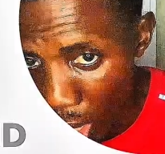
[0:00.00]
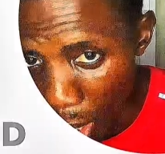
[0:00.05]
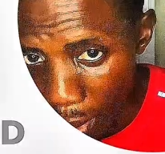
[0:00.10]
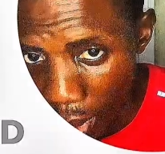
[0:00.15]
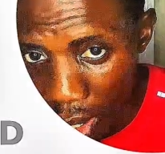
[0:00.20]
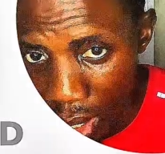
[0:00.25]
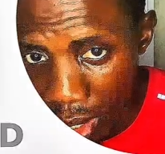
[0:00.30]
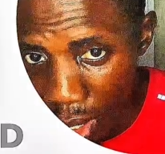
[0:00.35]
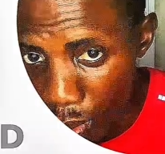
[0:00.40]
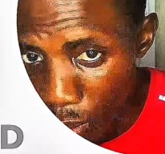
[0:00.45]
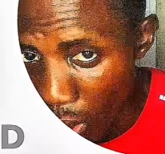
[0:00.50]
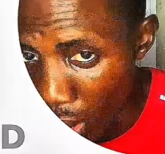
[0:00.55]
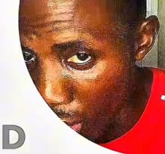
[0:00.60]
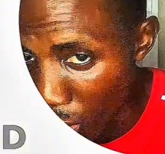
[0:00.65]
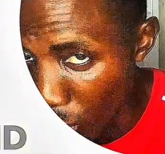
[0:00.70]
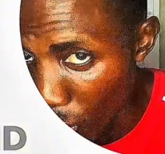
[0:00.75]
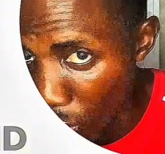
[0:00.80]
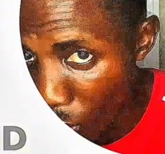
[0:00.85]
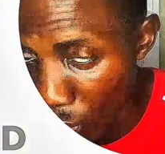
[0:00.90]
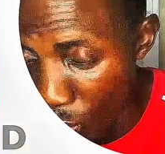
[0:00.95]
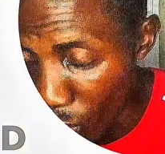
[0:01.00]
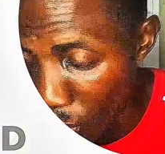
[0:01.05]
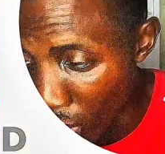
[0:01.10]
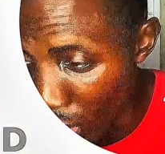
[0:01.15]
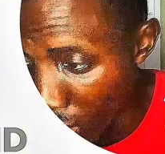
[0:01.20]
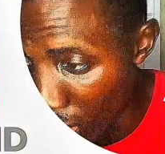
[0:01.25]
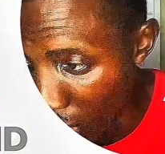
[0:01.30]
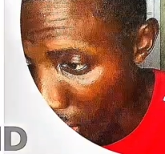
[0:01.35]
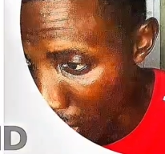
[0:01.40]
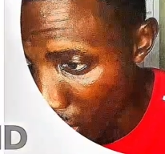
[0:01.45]
time around they will ask us to
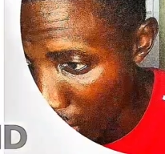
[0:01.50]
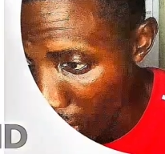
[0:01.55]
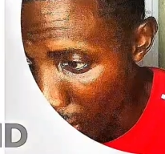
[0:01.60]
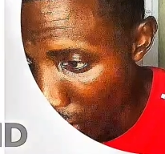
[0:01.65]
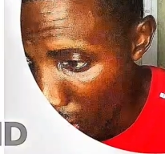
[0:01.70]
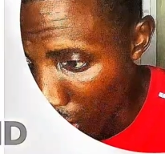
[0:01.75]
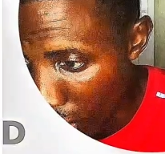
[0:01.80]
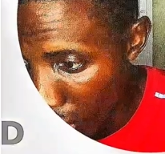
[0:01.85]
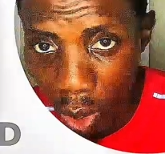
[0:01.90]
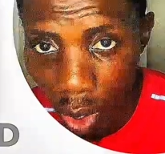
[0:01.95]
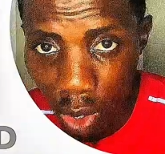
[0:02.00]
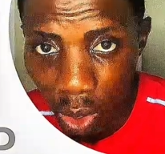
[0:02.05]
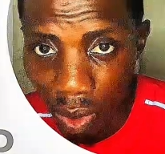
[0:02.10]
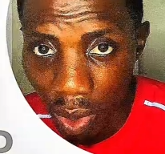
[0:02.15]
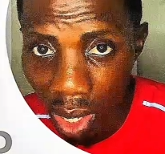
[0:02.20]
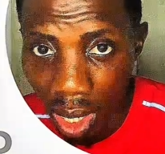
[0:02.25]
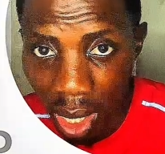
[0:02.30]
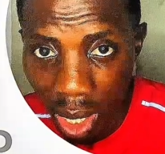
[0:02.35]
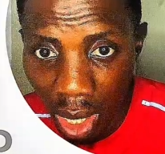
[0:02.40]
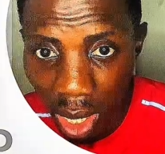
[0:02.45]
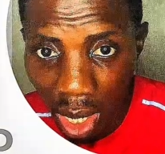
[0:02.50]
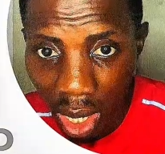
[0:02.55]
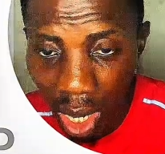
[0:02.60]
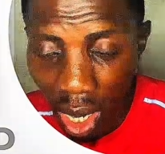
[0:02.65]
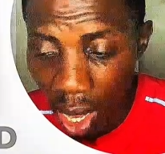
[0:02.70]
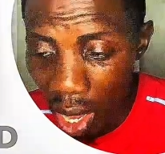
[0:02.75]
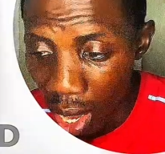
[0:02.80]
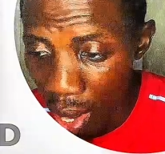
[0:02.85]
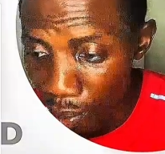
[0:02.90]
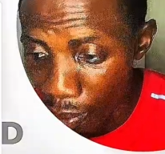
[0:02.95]
register because we already
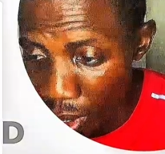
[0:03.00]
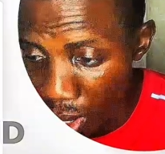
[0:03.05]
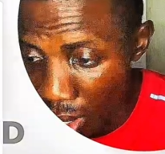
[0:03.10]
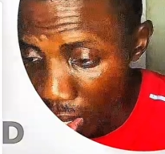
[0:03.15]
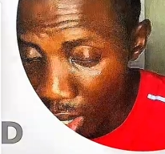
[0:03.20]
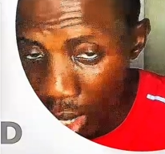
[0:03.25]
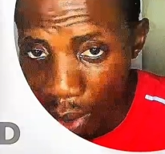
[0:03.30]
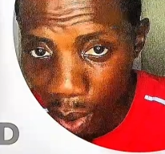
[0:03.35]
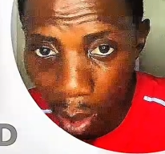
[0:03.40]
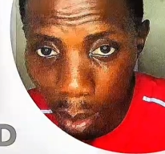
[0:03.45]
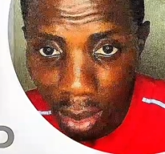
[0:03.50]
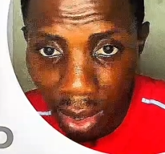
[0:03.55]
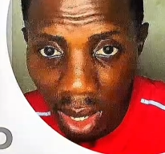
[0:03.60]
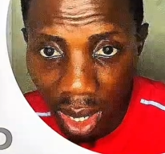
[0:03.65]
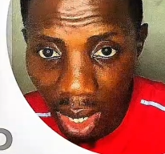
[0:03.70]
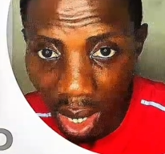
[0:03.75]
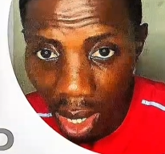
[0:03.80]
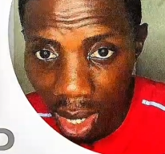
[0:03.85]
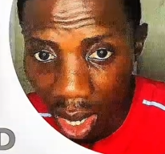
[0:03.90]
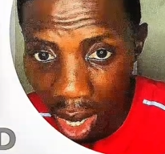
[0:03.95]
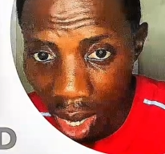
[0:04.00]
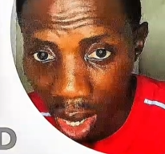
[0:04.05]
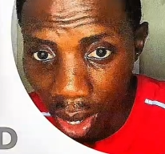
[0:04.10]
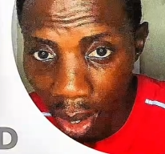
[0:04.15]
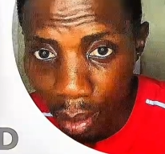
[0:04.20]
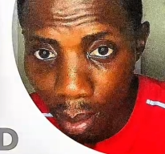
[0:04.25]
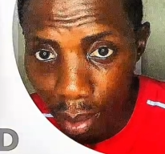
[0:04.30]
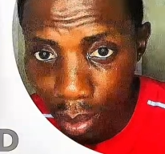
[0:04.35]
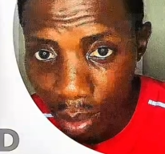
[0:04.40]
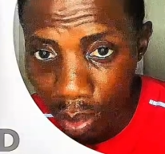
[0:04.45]
created our business
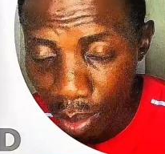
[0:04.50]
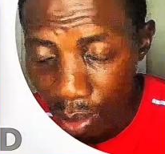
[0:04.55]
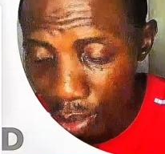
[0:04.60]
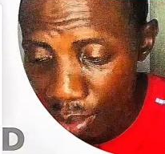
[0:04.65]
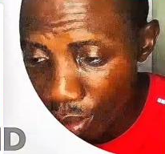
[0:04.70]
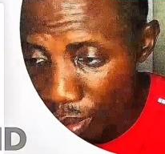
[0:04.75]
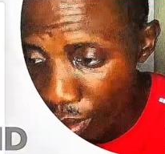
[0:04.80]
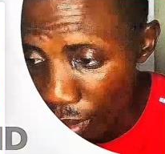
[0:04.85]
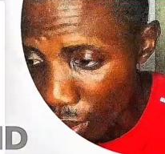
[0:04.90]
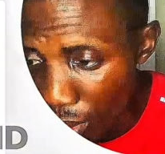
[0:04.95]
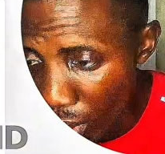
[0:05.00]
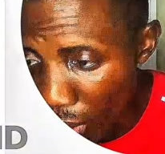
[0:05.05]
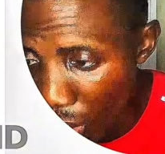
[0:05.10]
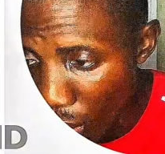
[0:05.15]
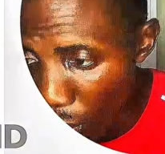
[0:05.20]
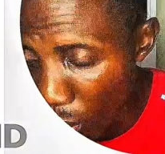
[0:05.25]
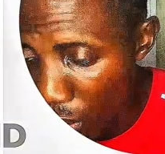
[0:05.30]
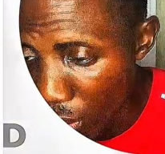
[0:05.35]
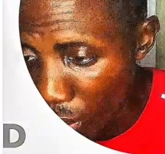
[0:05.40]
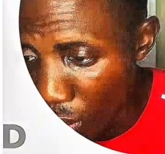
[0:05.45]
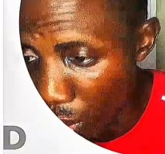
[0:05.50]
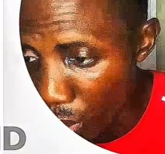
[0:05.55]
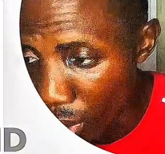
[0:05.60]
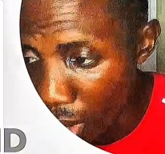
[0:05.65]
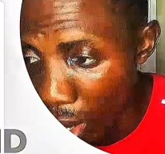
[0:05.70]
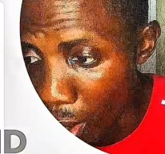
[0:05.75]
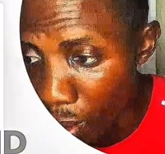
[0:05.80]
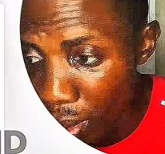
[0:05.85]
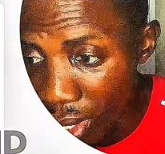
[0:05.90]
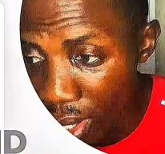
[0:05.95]
what's it called,
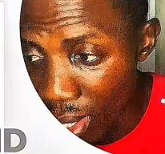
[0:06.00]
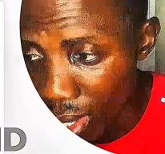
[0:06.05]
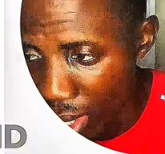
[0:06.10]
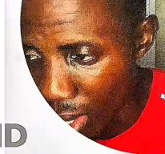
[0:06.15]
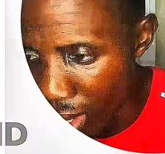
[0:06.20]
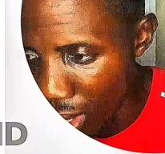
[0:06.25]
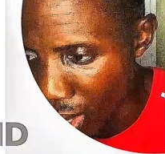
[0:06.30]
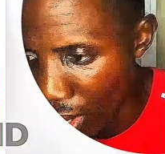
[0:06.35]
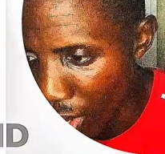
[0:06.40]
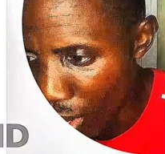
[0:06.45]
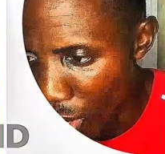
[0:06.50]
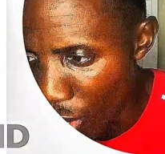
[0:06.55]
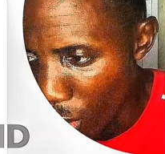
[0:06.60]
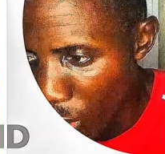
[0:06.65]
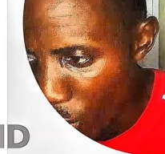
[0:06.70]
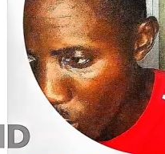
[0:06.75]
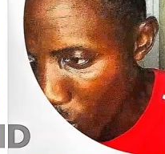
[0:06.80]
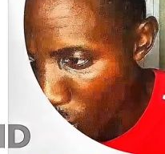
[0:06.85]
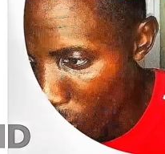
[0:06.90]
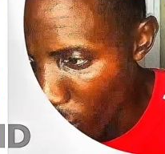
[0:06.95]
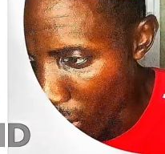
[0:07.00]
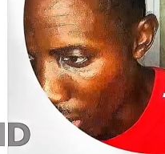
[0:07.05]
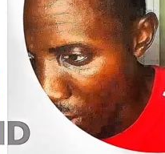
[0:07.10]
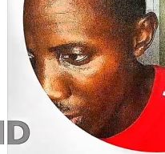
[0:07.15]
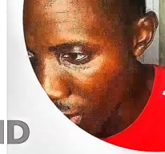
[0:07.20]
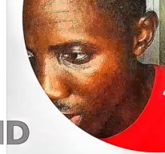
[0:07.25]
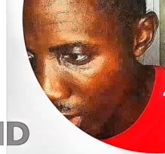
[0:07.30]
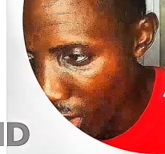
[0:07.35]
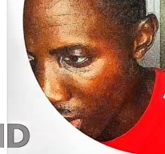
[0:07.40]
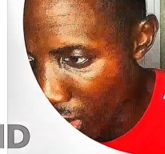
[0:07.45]
our business center. So can you
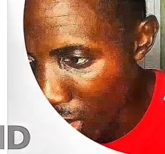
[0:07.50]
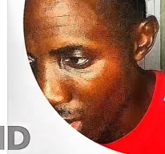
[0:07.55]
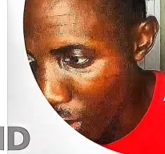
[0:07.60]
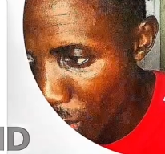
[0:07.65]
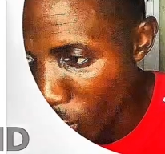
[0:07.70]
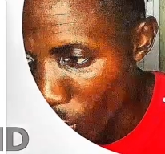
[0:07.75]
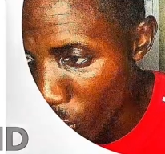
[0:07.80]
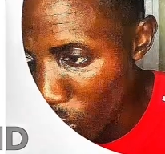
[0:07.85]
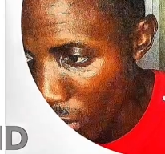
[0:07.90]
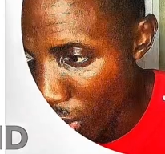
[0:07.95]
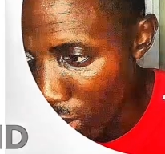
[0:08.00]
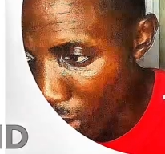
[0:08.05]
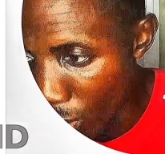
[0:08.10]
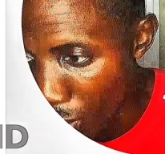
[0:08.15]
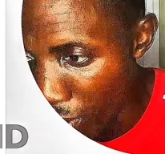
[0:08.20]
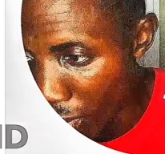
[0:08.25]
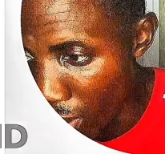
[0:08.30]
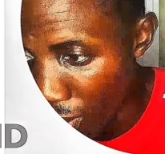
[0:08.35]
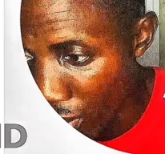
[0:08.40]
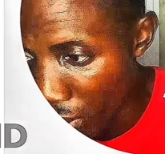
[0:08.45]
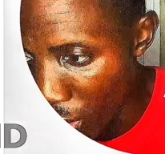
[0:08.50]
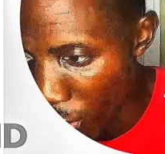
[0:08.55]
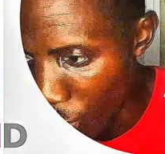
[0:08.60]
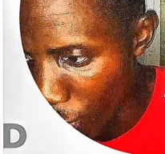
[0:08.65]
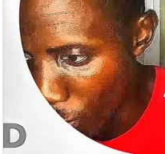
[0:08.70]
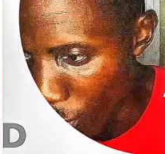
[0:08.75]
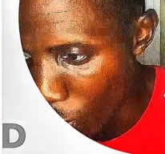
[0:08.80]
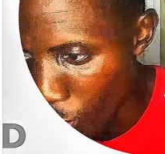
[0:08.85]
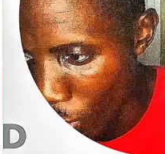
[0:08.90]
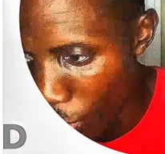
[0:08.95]
see it said 2 setup
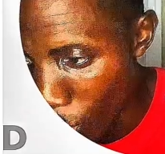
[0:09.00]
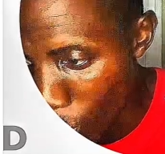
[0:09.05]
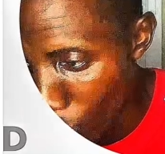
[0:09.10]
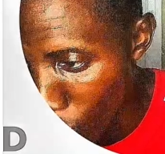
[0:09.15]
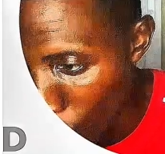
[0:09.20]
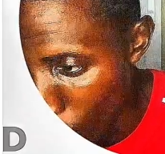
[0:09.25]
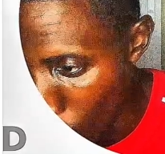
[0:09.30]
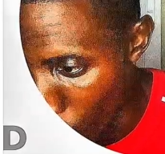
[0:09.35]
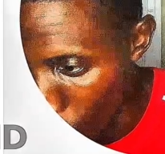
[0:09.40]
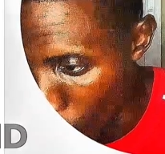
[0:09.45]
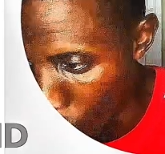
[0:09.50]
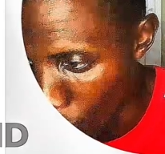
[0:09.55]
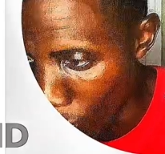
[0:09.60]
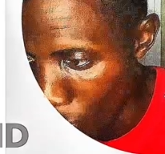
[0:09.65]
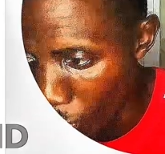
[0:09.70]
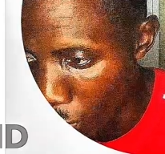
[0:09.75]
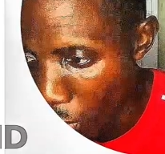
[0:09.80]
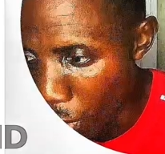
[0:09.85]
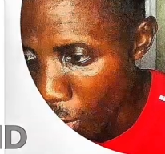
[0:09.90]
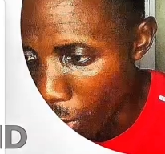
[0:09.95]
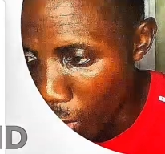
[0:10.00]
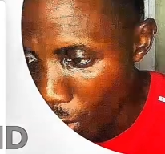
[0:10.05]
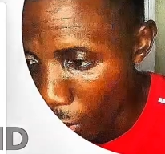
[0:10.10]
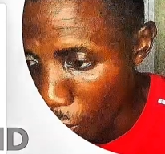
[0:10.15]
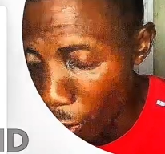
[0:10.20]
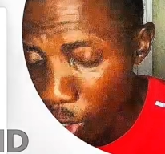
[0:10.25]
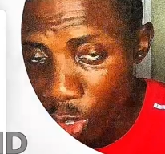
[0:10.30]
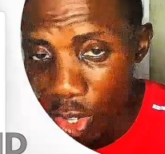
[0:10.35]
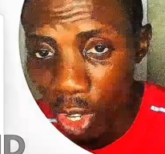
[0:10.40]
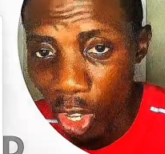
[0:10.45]
verification? So they just want you to, they
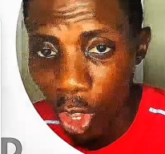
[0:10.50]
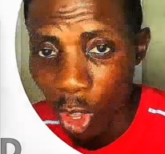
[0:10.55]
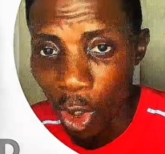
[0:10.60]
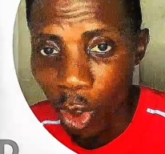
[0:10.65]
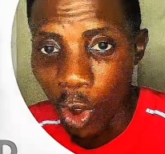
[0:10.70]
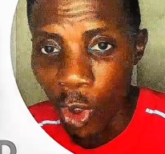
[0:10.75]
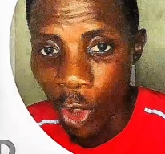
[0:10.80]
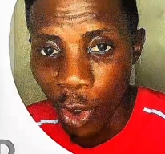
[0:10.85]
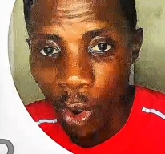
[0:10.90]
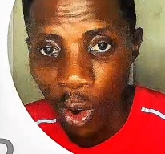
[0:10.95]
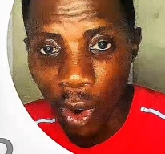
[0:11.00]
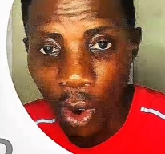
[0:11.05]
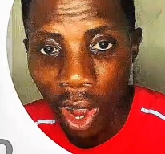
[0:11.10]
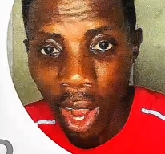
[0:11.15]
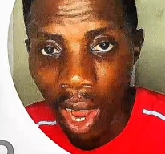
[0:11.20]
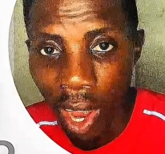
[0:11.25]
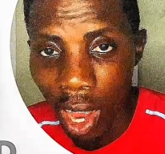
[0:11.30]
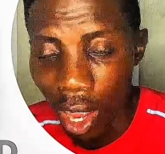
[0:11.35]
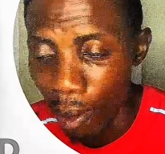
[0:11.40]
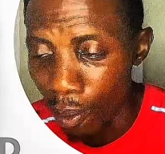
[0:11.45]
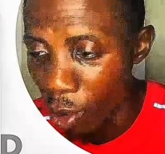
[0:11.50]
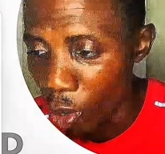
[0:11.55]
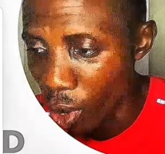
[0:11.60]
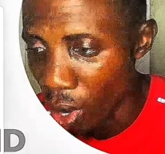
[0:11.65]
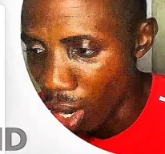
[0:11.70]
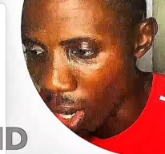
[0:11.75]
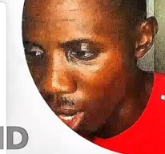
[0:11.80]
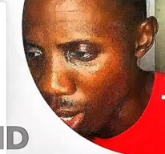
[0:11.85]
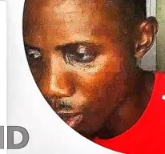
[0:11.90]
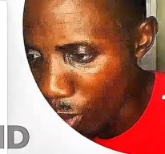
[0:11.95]
want to secure your
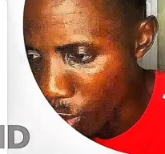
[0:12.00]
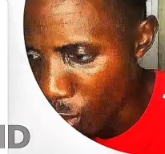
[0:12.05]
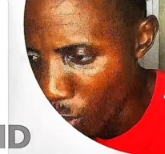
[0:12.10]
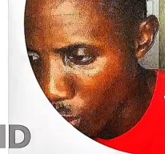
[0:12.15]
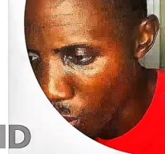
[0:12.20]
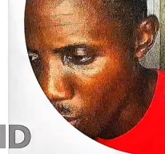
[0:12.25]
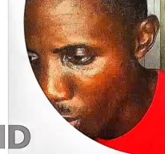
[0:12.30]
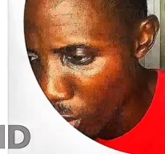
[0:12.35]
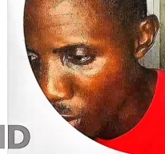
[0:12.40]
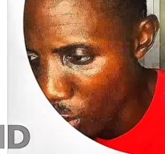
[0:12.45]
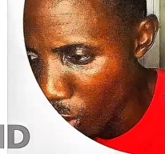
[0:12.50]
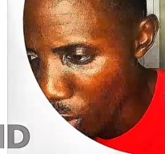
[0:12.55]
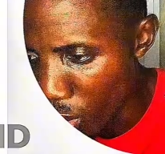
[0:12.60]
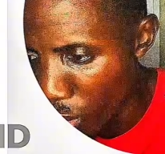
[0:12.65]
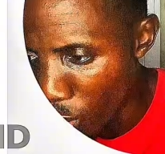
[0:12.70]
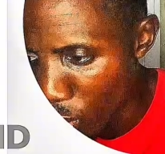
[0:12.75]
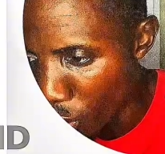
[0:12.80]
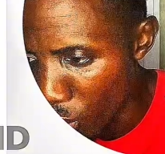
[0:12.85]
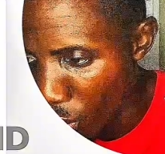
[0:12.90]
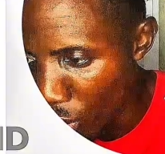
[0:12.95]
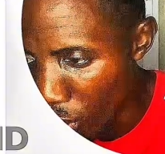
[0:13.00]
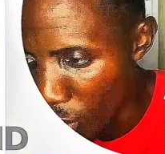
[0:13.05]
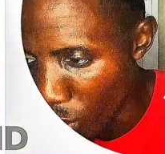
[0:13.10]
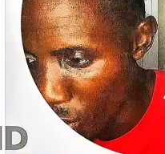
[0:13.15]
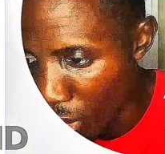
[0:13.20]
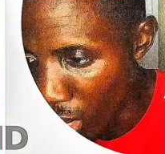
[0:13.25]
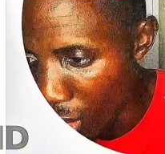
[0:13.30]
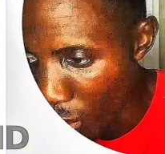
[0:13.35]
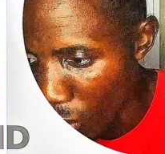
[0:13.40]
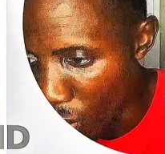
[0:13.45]
account. So what you just need to do is to
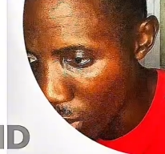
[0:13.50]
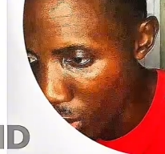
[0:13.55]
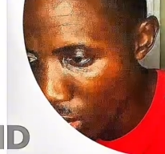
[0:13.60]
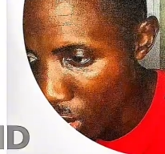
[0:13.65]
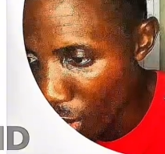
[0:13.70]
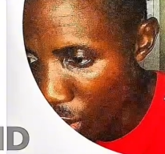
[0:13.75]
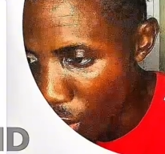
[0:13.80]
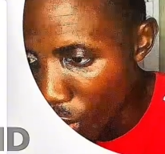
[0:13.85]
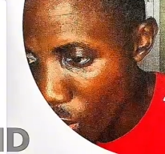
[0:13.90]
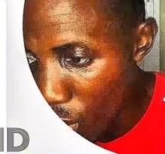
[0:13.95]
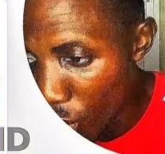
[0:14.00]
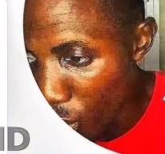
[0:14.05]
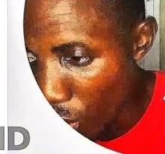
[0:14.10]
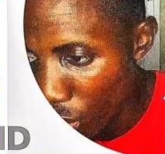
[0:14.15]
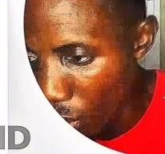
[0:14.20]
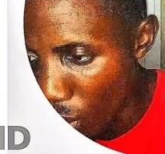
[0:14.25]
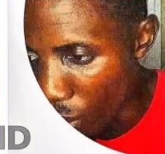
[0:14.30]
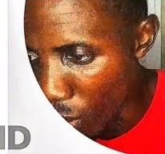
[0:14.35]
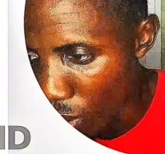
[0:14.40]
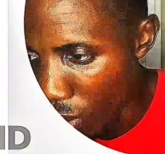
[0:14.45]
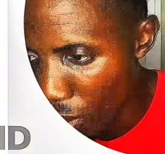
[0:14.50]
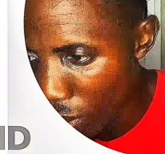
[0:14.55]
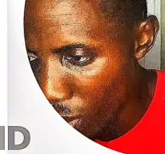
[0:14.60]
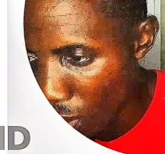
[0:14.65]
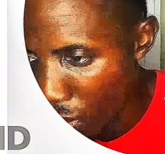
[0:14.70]
click on turn on.